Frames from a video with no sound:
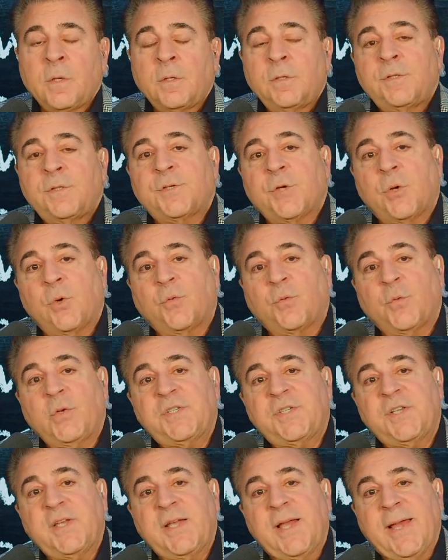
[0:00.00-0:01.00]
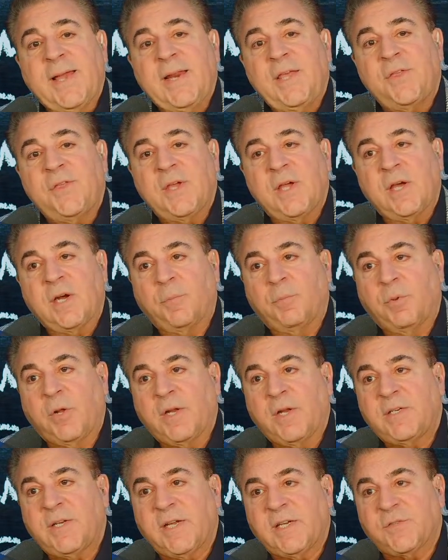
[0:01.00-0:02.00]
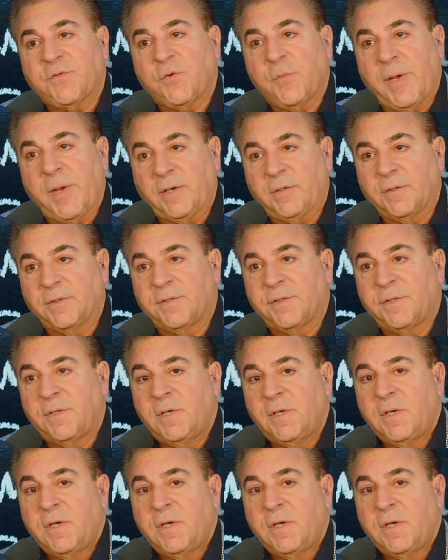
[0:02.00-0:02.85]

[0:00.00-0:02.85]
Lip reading: So if we see anything on a blood test for metals,